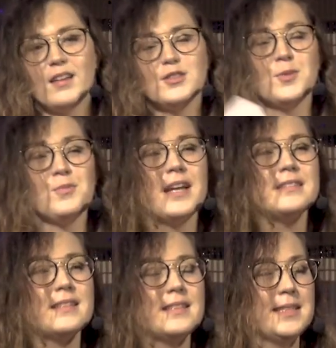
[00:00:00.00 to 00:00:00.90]

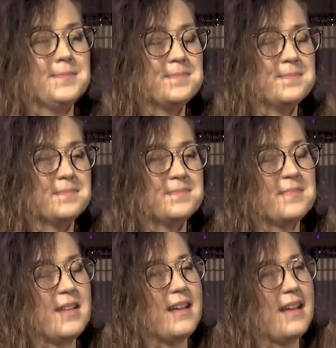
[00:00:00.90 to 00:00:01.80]
Surprisingly,
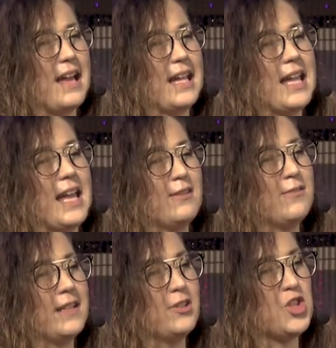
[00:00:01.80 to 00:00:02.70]
I can't
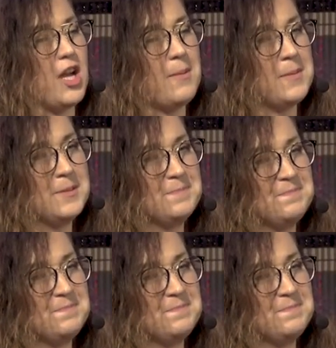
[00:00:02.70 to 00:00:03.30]
find a job.